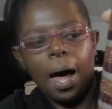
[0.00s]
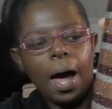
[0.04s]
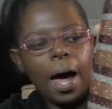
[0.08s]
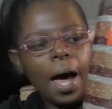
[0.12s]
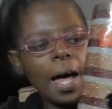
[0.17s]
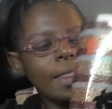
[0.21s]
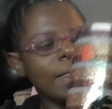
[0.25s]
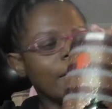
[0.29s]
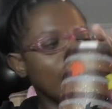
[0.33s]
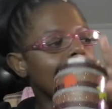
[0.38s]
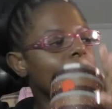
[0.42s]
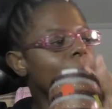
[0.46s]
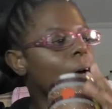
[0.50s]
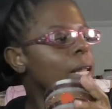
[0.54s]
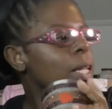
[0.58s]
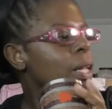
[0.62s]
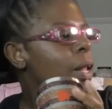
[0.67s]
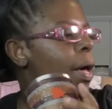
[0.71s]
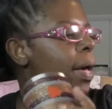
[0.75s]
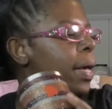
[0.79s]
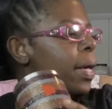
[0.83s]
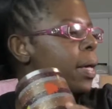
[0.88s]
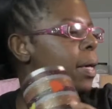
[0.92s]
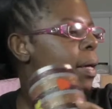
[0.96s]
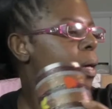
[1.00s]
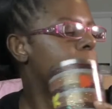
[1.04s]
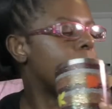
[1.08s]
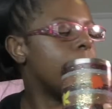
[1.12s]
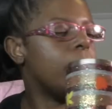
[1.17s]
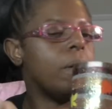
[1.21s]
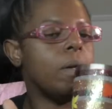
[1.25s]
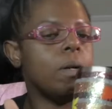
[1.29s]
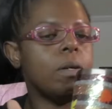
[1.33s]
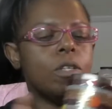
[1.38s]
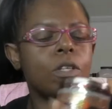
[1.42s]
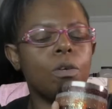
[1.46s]
I think I like
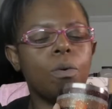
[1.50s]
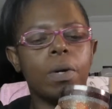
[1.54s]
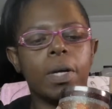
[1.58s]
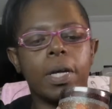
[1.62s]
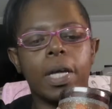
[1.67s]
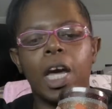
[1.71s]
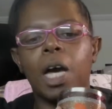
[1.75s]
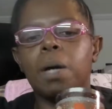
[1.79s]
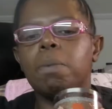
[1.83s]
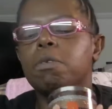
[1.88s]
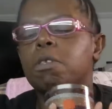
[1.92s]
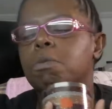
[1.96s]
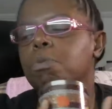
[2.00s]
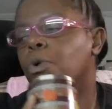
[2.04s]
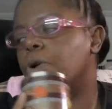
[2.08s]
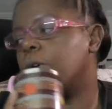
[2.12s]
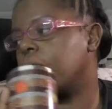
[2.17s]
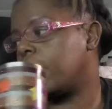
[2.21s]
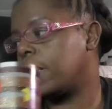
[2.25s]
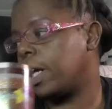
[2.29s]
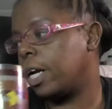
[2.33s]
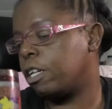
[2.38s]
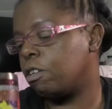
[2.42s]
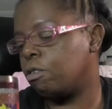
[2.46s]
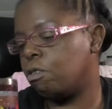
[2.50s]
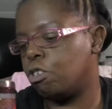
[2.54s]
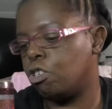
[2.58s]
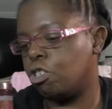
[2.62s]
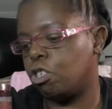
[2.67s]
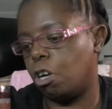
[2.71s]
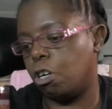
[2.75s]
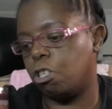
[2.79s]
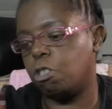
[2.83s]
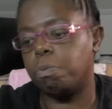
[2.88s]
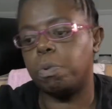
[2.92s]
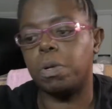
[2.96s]
doing cups more than I like doing
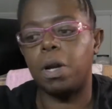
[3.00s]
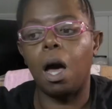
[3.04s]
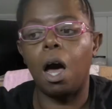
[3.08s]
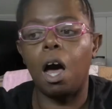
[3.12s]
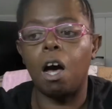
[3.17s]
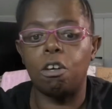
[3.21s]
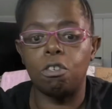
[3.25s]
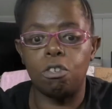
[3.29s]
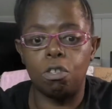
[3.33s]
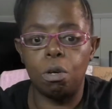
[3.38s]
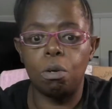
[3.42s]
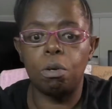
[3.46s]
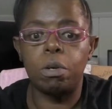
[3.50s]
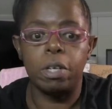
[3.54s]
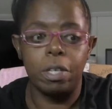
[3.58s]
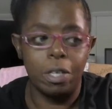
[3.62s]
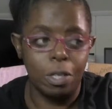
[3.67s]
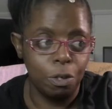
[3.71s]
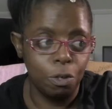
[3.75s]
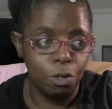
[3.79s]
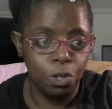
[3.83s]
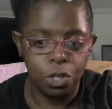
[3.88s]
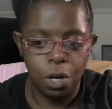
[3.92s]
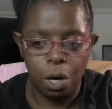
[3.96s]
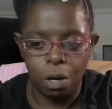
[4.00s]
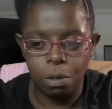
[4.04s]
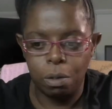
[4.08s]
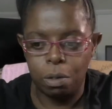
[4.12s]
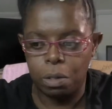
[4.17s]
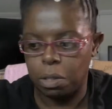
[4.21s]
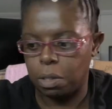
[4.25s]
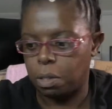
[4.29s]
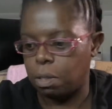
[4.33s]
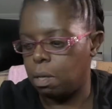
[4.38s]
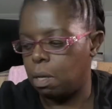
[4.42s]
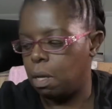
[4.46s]
shirts, but I also can do
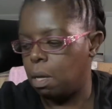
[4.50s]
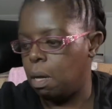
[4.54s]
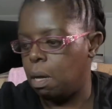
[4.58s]
shirts.